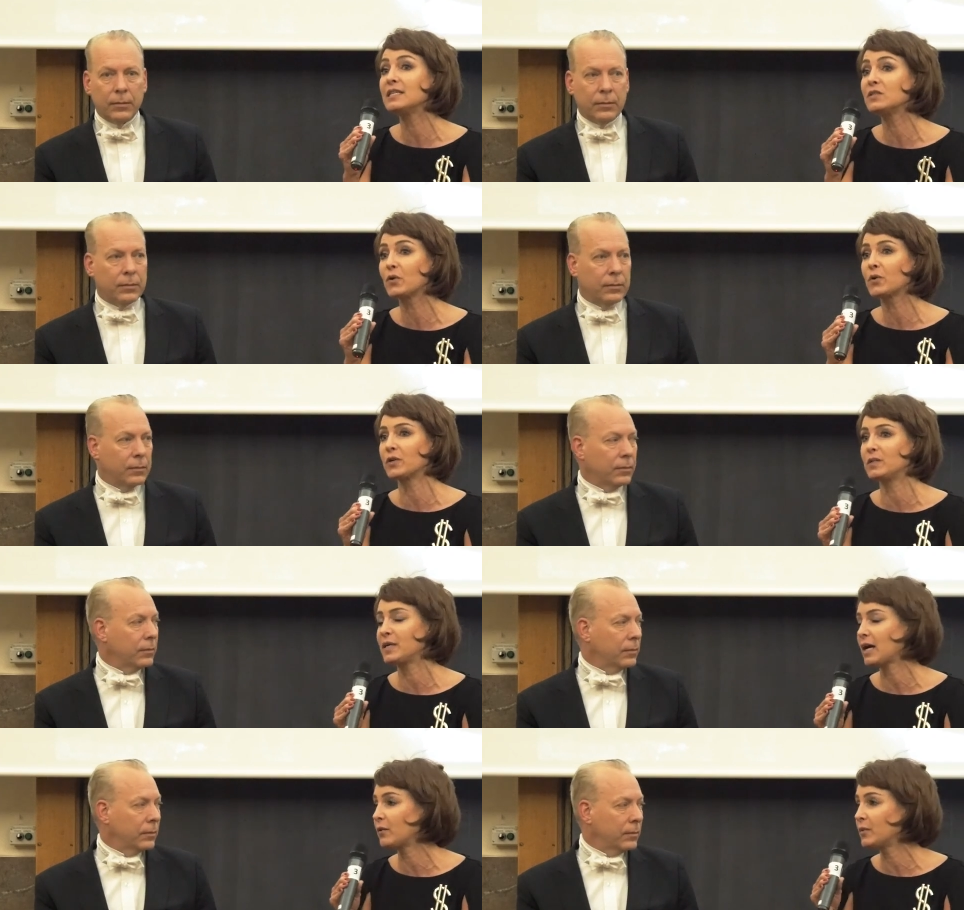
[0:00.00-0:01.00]
Speaker 1: these were going to
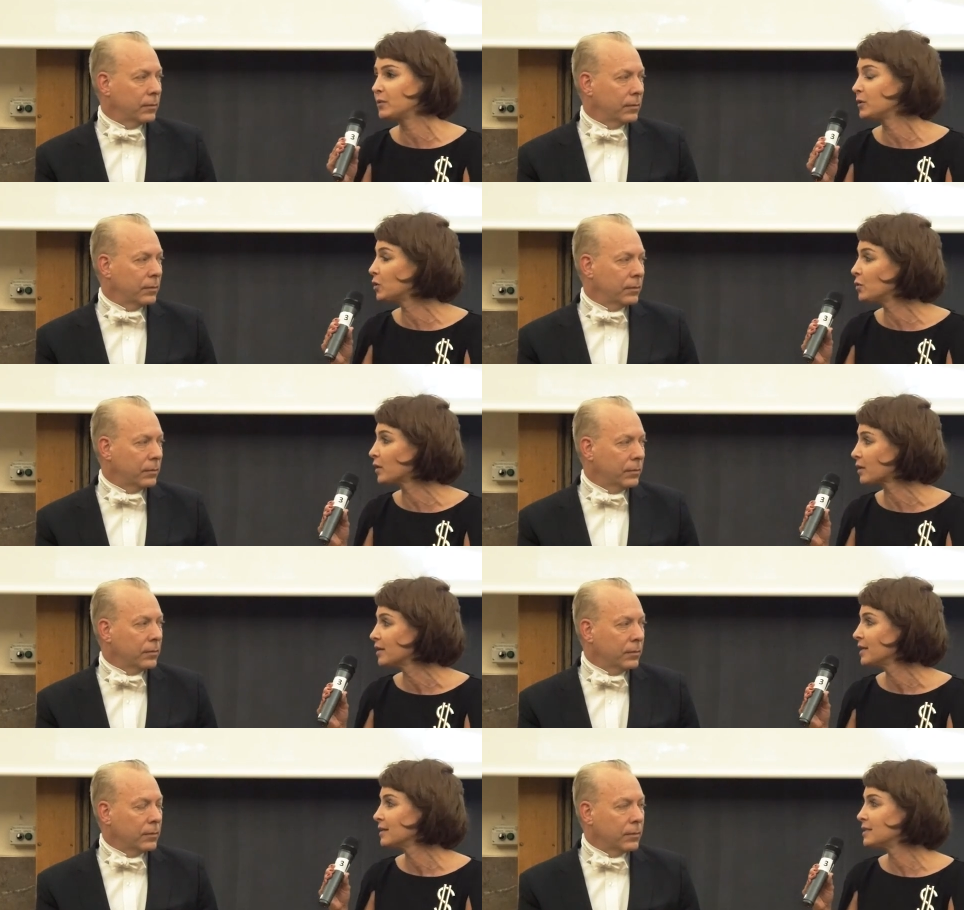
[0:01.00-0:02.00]
be how we would cure
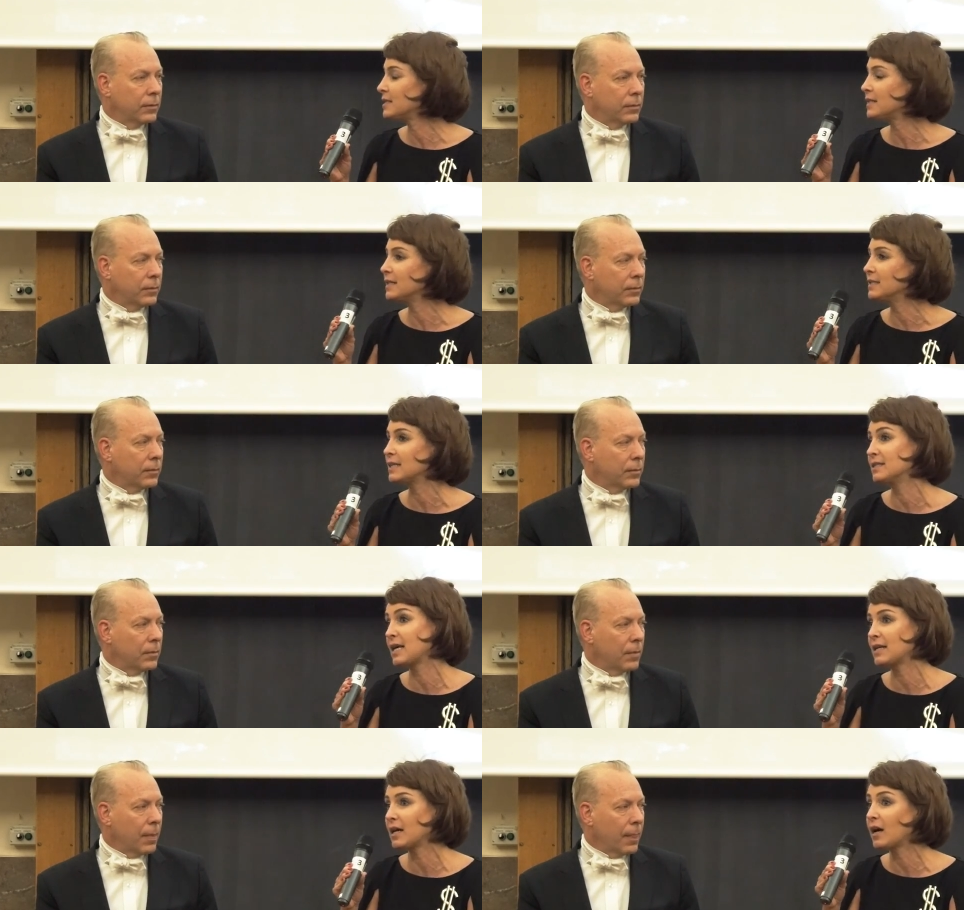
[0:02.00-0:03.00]
these ills, and
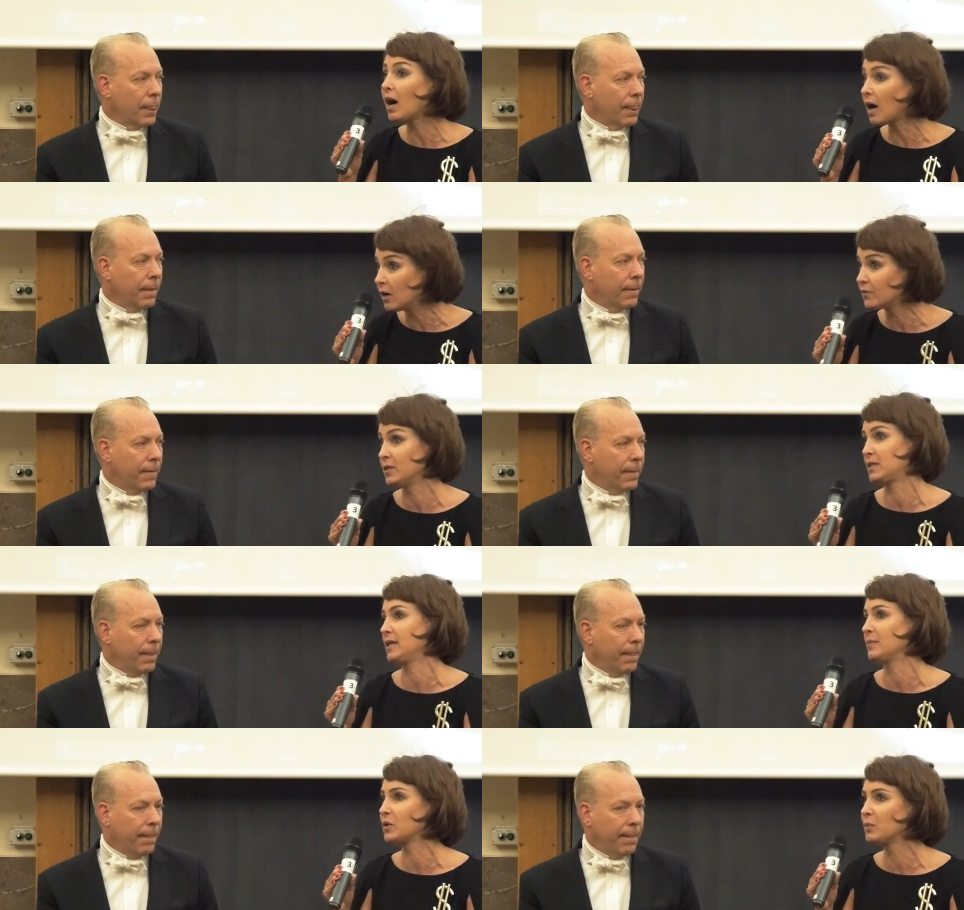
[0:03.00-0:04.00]
that uh,
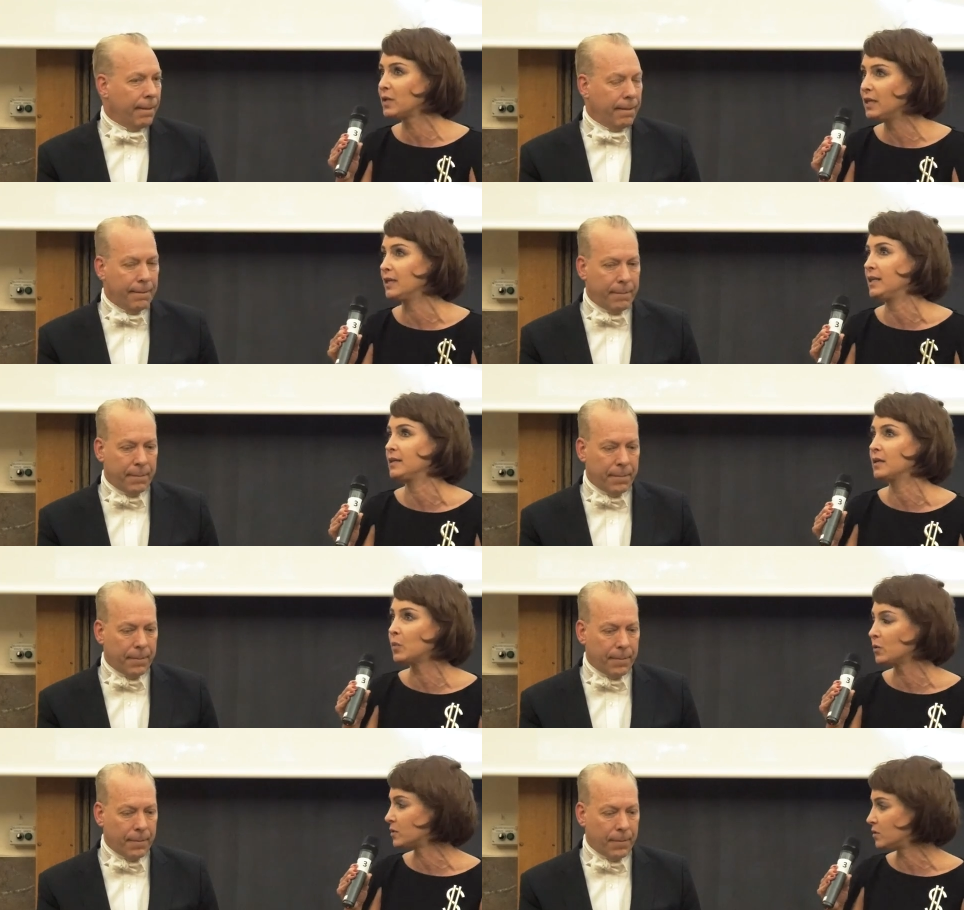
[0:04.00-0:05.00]
obviously I'm completely
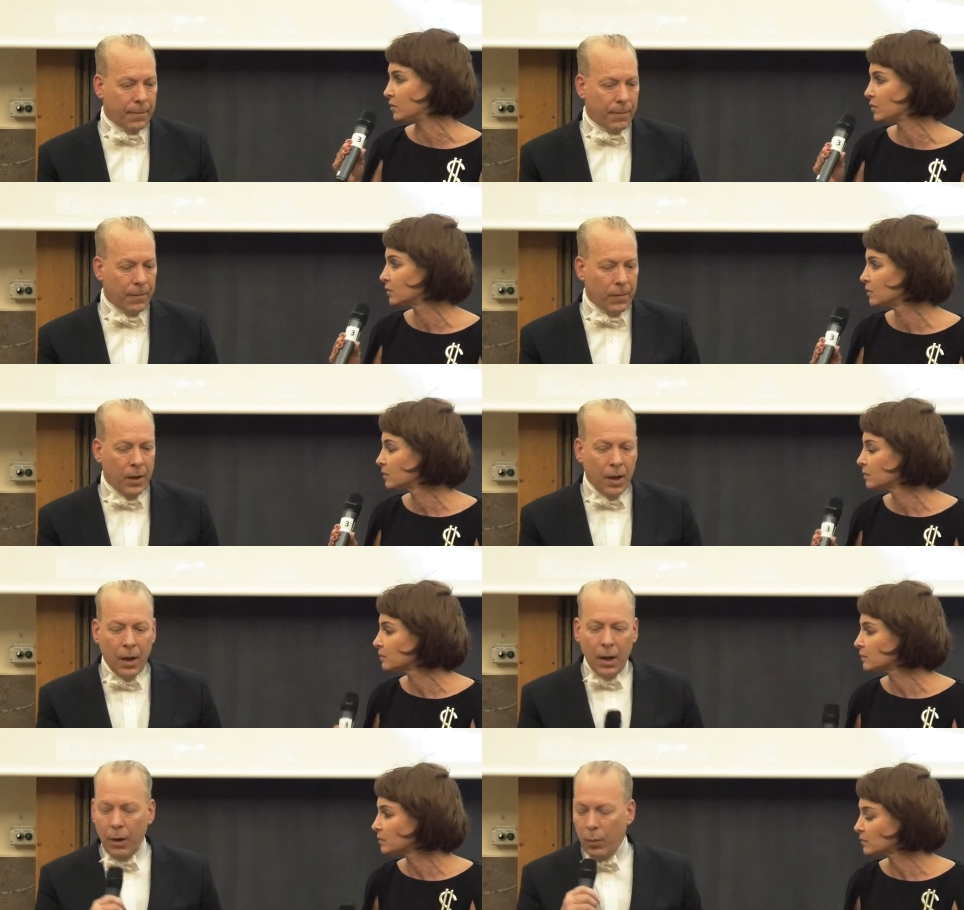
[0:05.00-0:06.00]
opposed to.
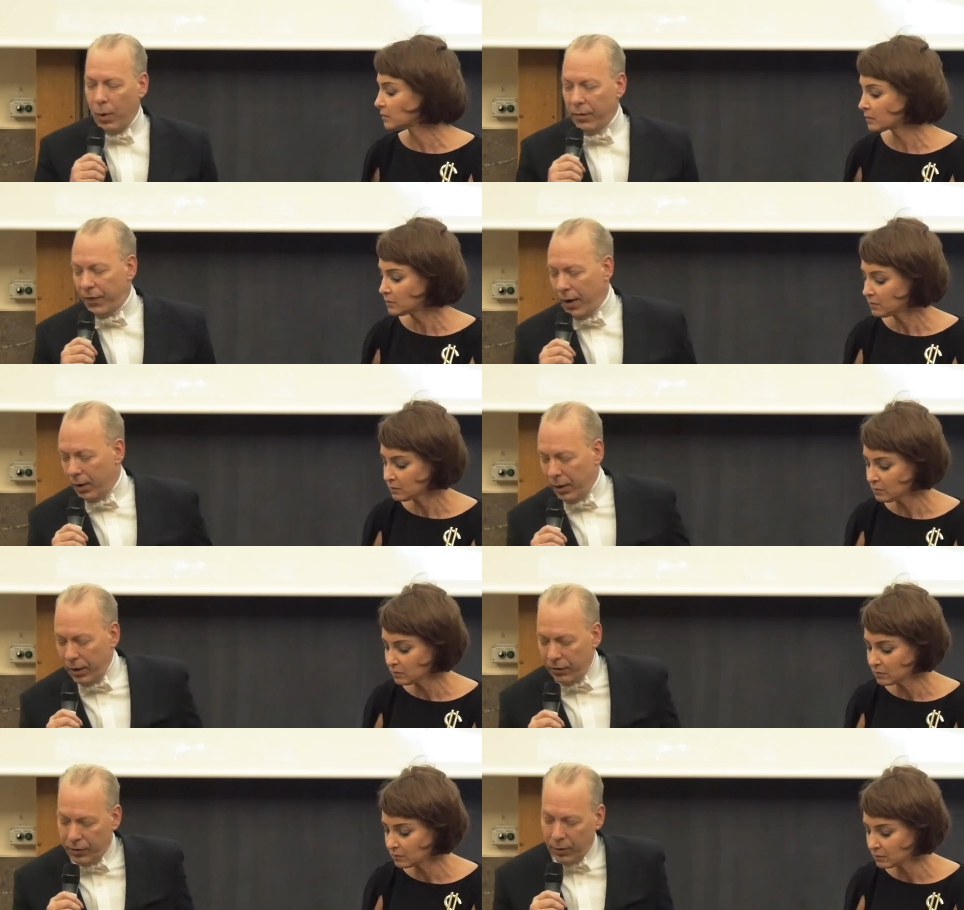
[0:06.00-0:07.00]
Speaker 2: Uh, one final
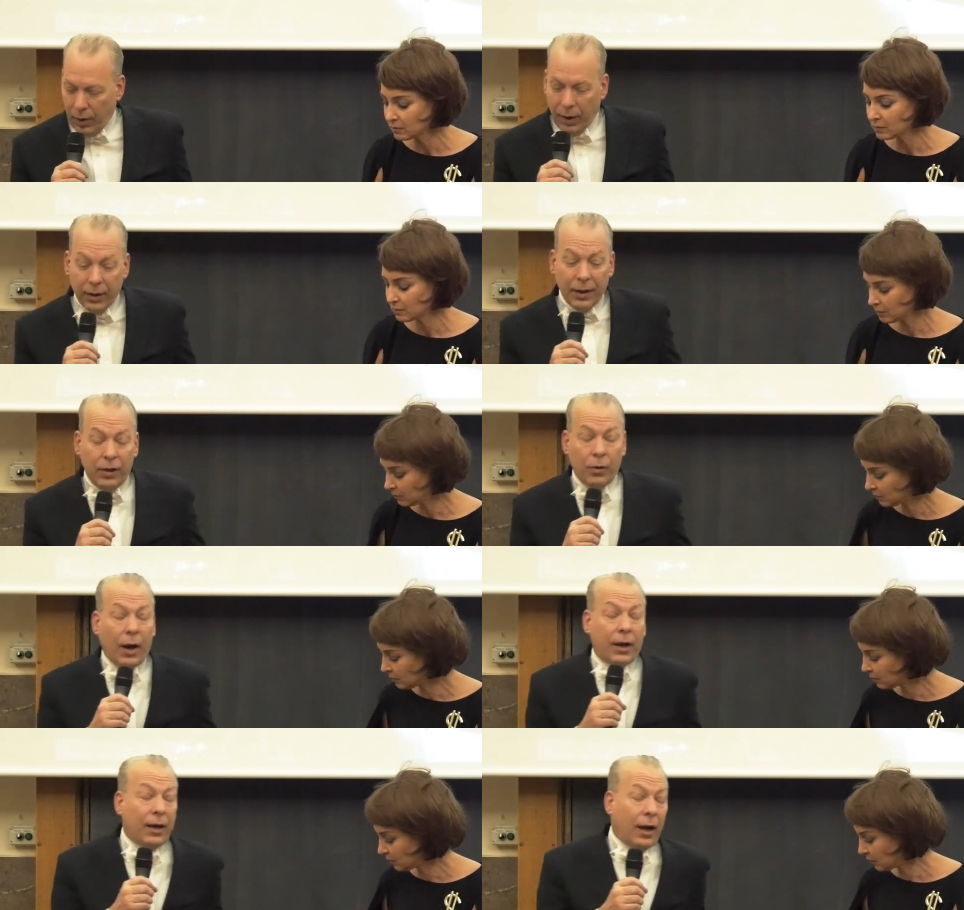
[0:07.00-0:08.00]
issue. On, you,
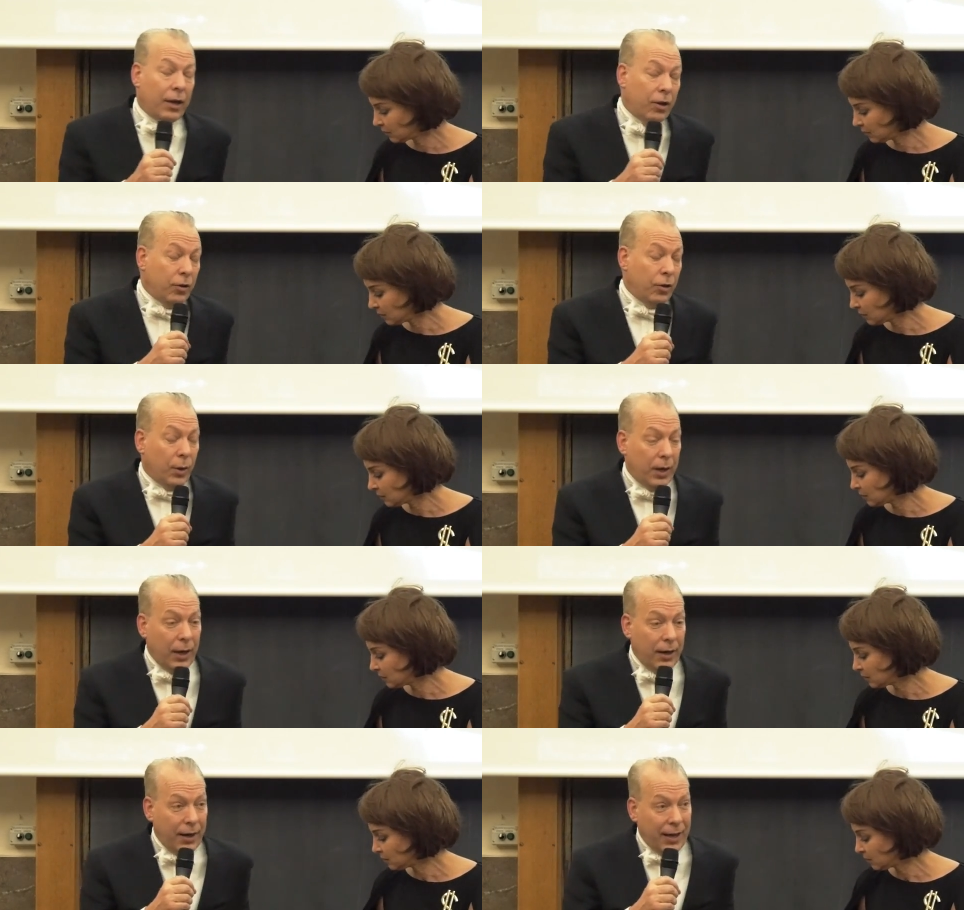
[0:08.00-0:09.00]
I, I, hear you again and